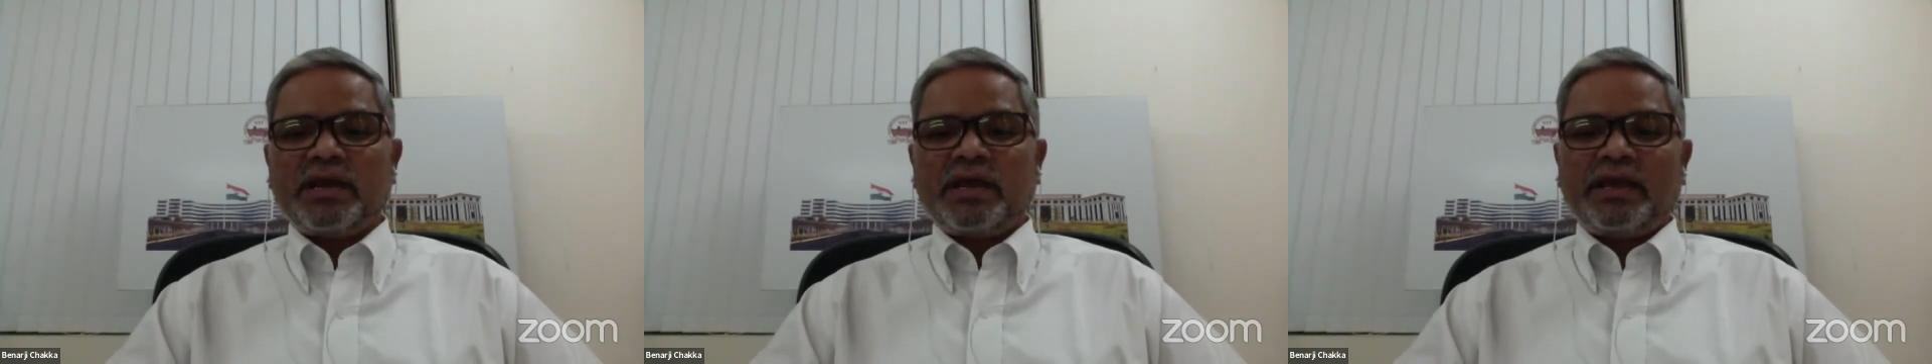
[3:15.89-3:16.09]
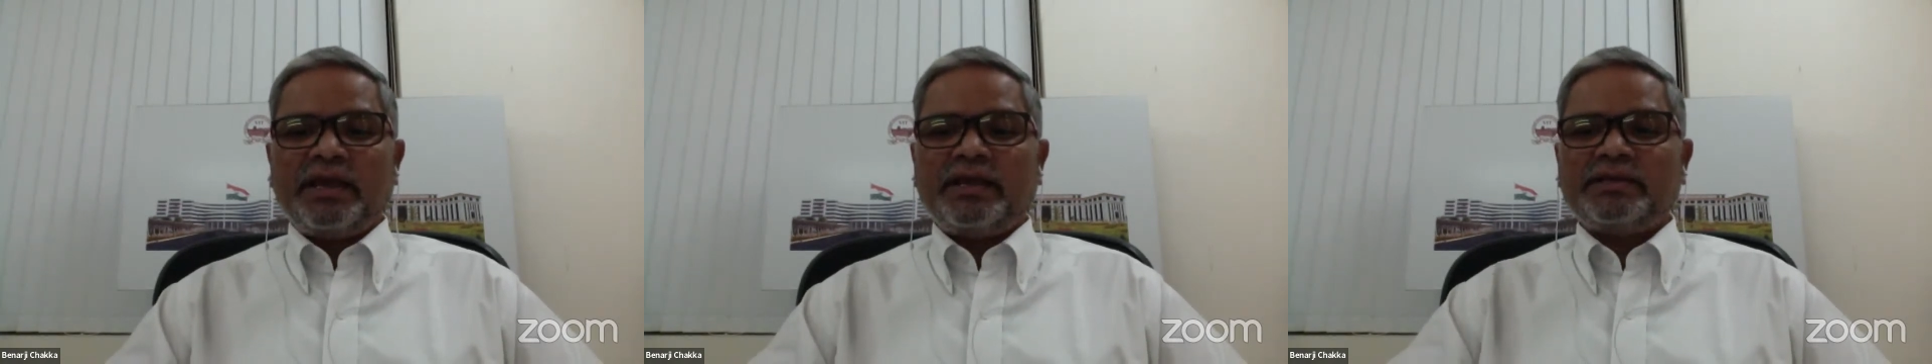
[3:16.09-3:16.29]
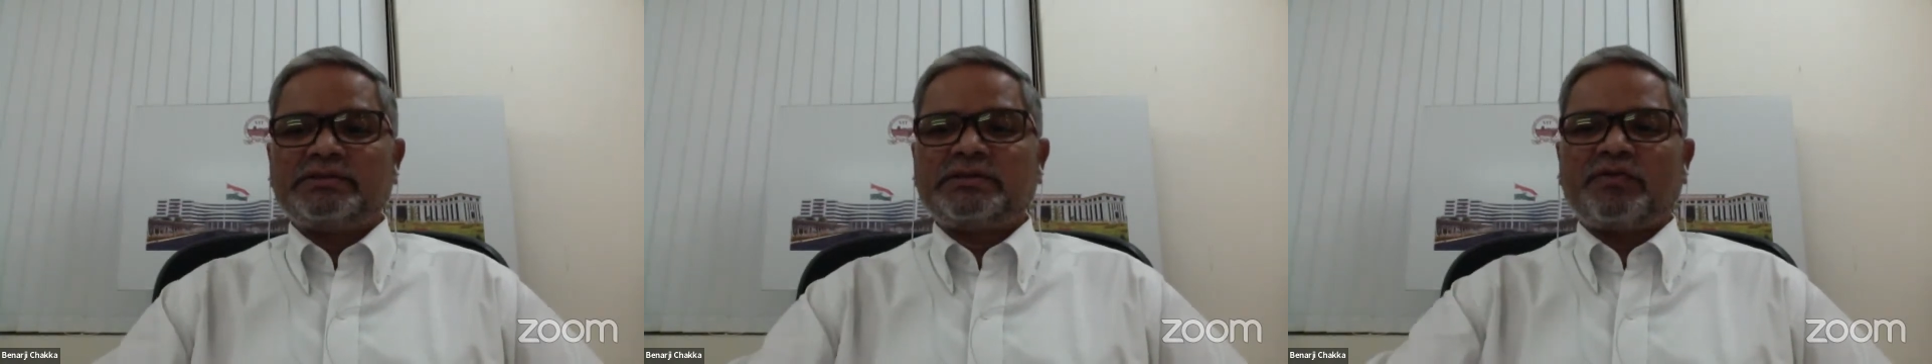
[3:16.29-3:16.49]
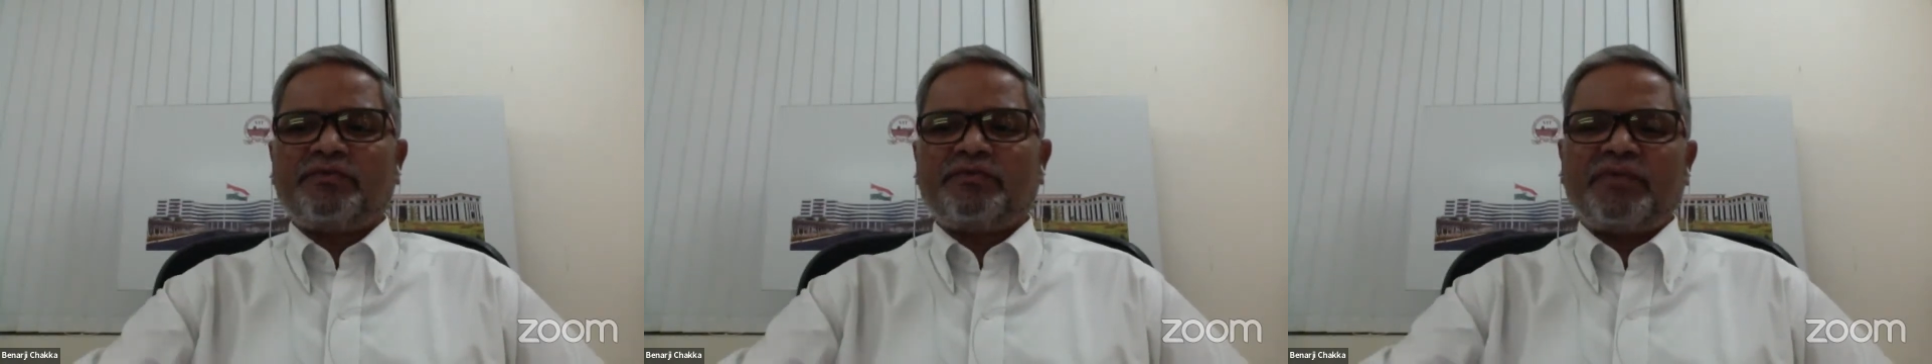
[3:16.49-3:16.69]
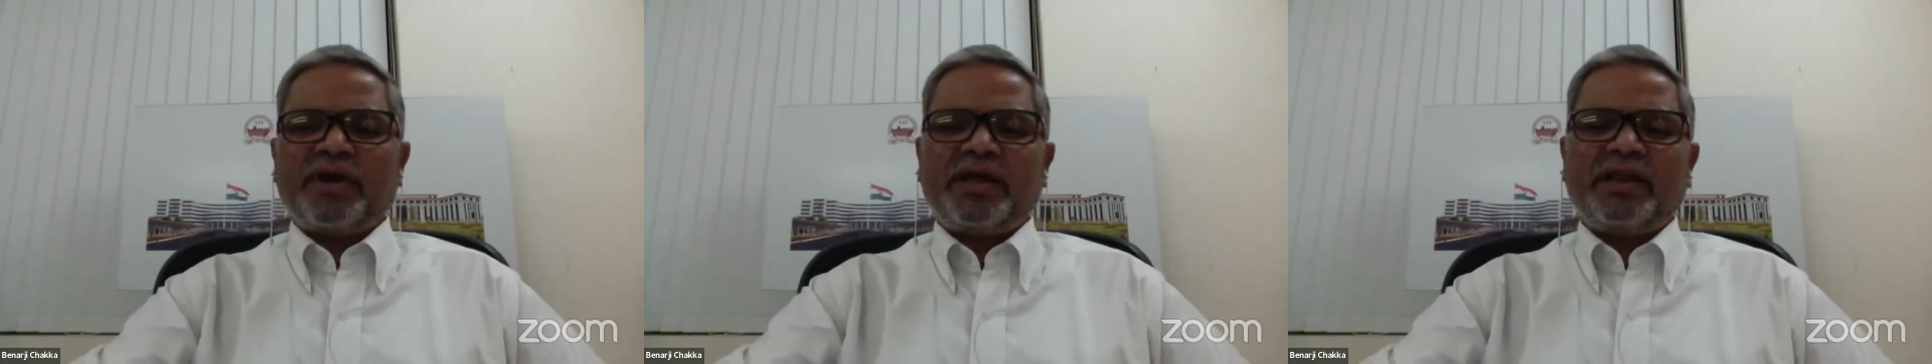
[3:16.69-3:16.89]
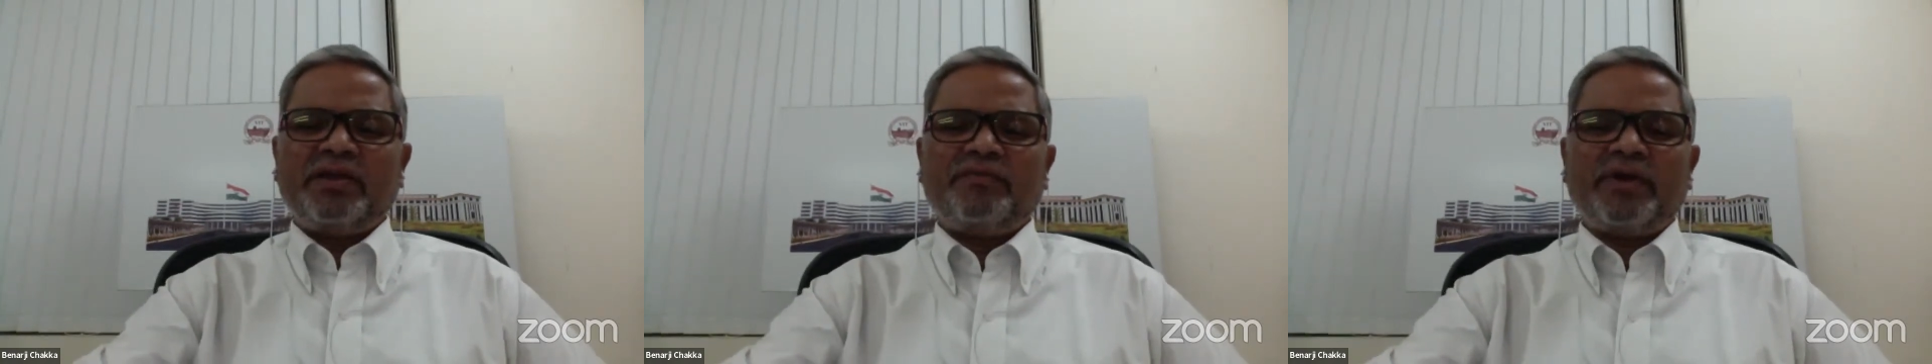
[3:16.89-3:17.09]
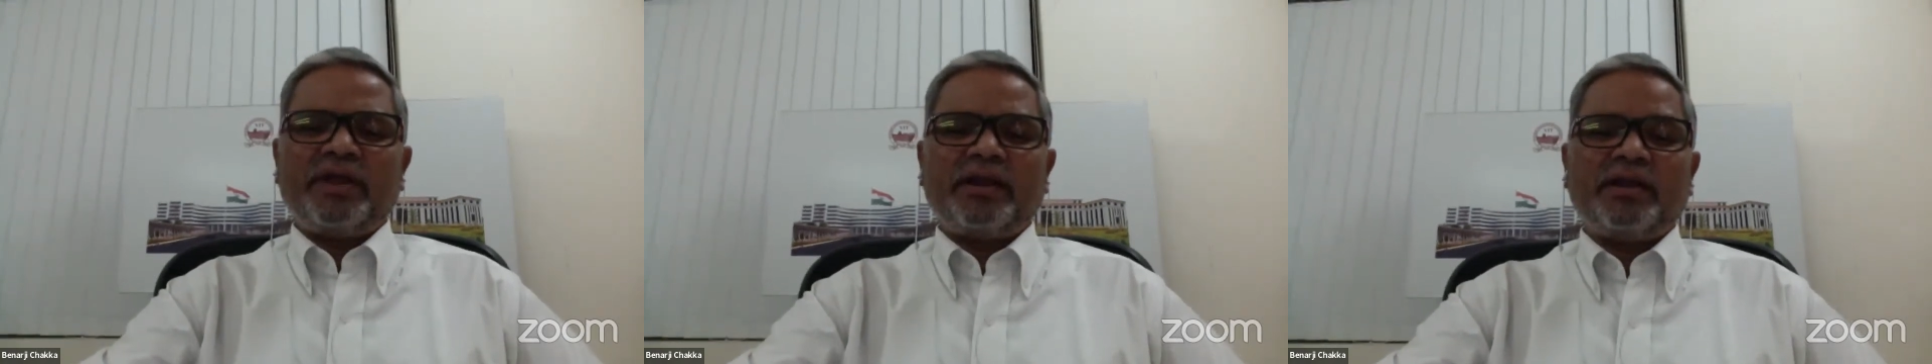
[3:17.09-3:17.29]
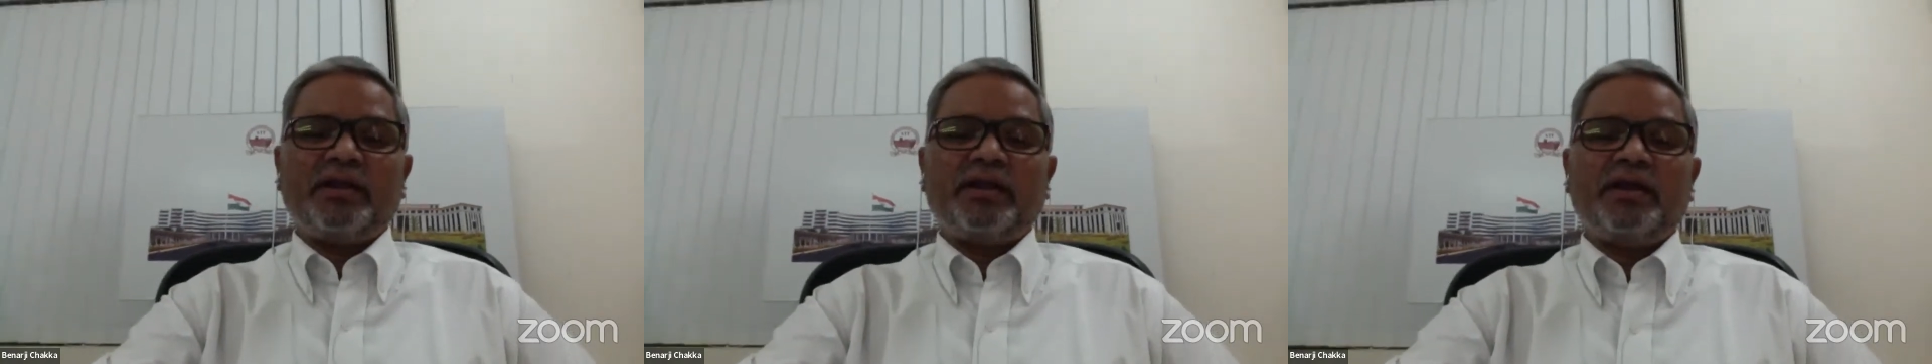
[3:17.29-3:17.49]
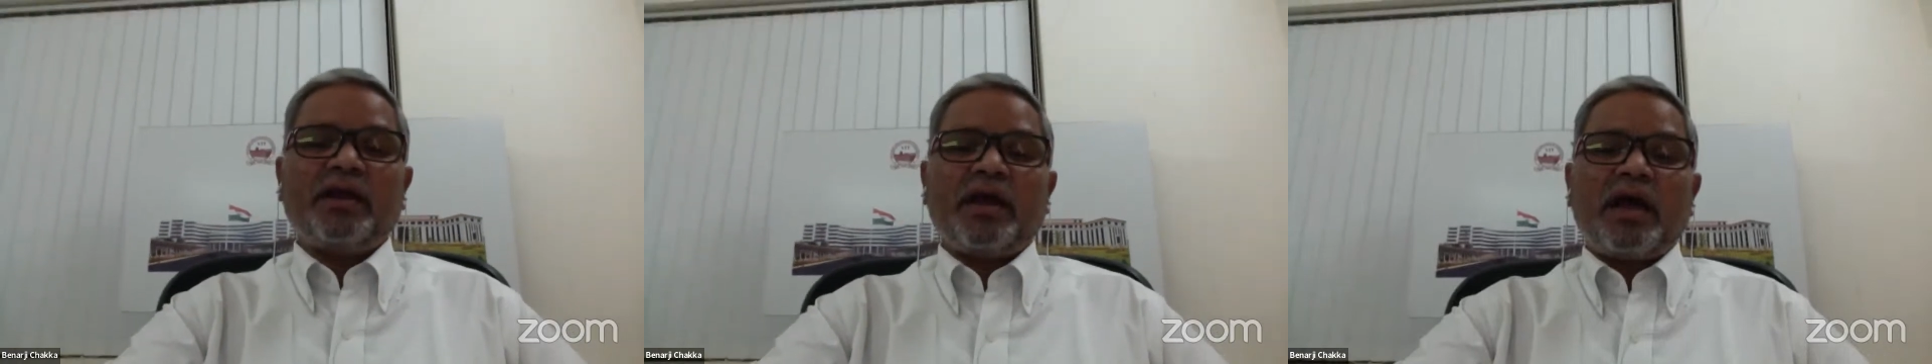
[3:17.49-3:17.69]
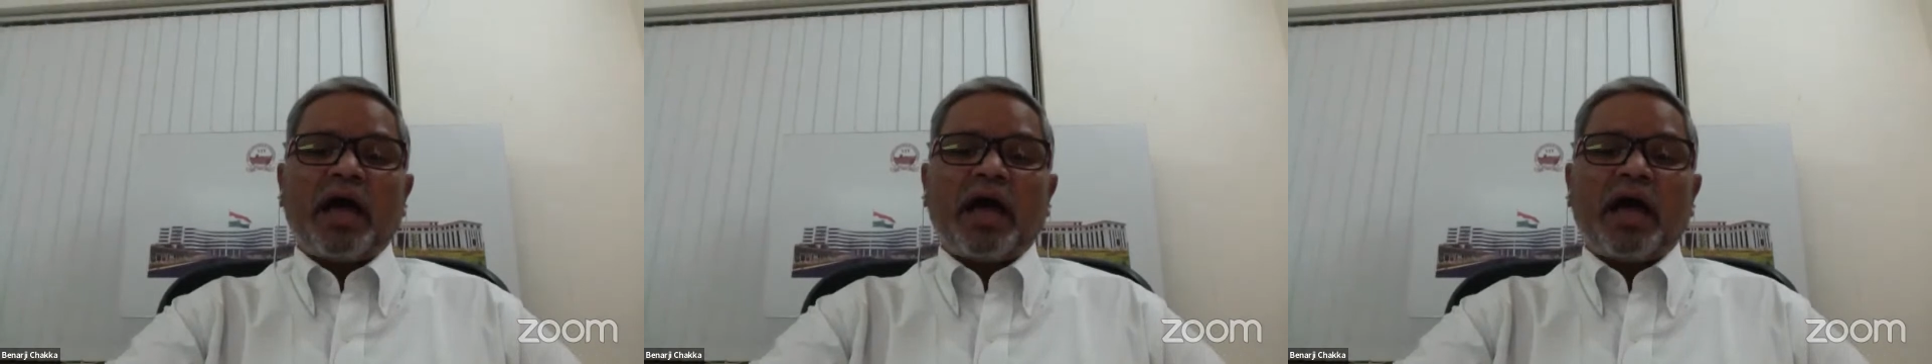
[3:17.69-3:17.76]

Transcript: He is a very, very